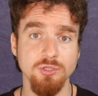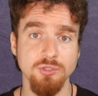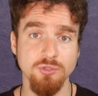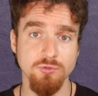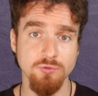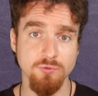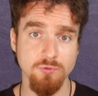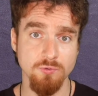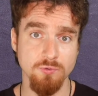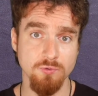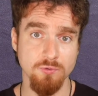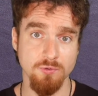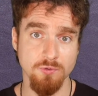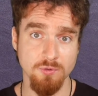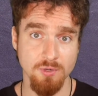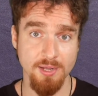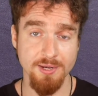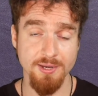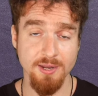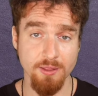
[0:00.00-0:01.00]
to
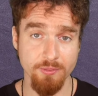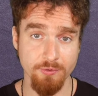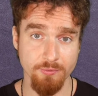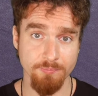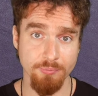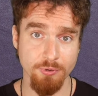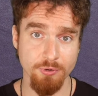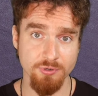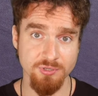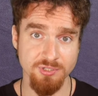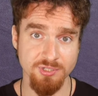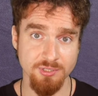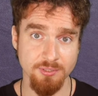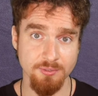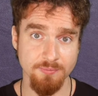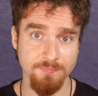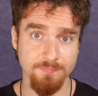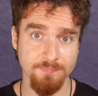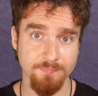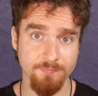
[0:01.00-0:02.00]
another
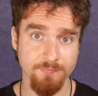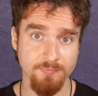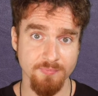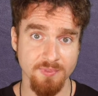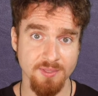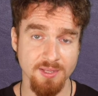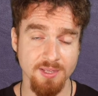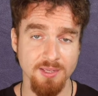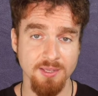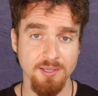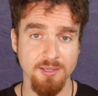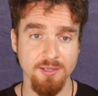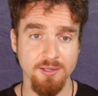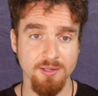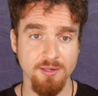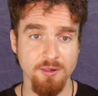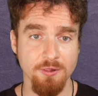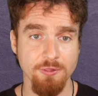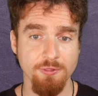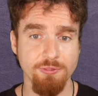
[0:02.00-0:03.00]
person,
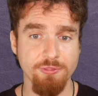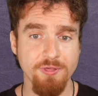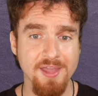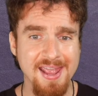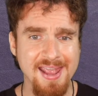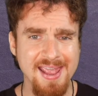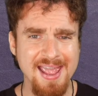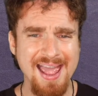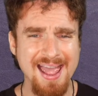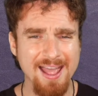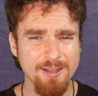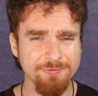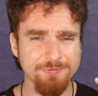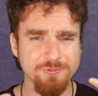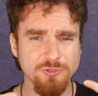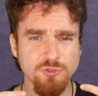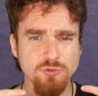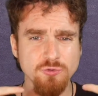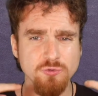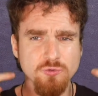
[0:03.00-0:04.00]
they
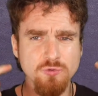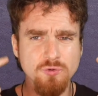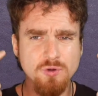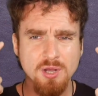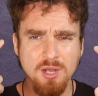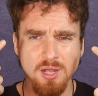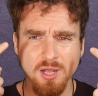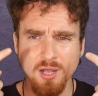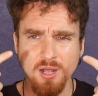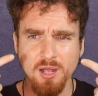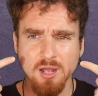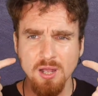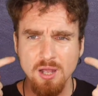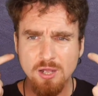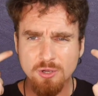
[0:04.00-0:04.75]
have to